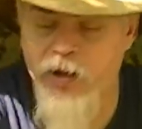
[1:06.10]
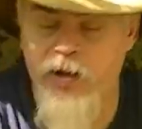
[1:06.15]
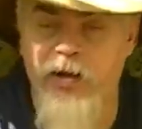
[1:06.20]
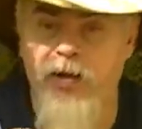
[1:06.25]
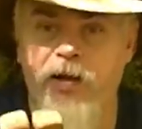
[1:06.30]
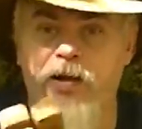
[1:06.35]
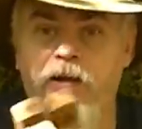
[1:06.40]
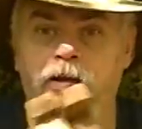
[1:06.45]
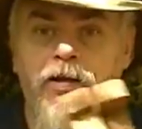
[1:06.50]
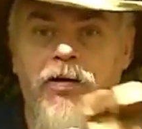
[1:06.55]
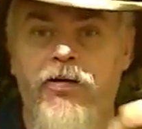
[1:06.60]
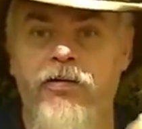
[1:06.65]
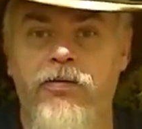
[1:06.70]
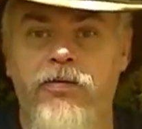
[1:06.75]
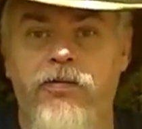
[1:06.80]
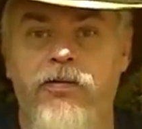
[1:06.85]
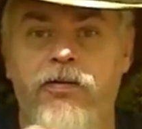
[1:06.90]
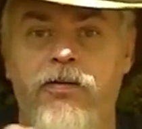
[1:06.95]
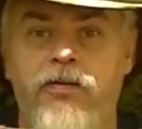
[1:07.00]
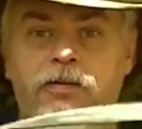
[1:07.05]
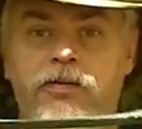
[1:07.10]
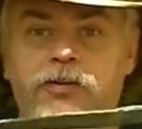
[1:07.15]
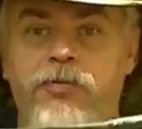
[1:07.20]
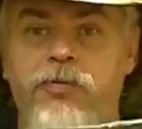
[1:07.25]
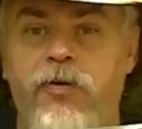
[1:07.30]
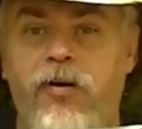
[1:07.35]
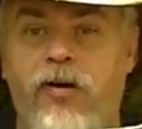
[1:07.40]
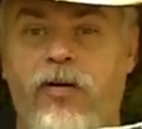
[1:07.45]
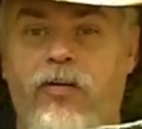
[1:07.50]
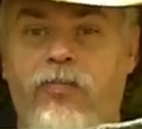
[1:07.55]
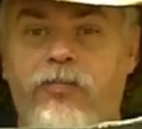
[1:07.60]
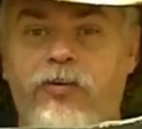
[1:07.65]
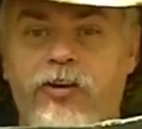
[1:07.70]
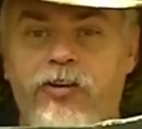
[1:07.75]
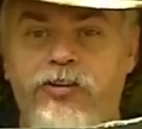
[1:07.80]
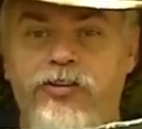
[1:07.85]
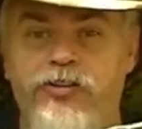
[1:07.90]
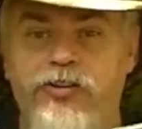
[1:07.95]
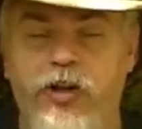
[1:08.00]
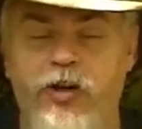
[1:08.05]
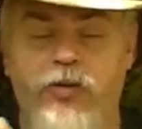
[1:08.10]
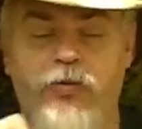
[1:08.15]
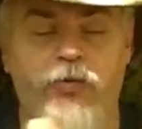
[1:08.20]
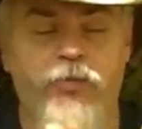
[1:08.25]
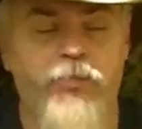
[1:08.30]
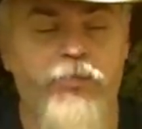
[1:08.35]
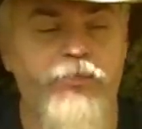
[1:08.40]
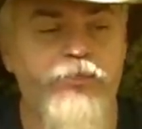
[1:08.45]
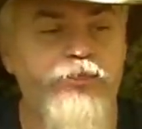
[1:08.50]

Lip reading: a small footstool.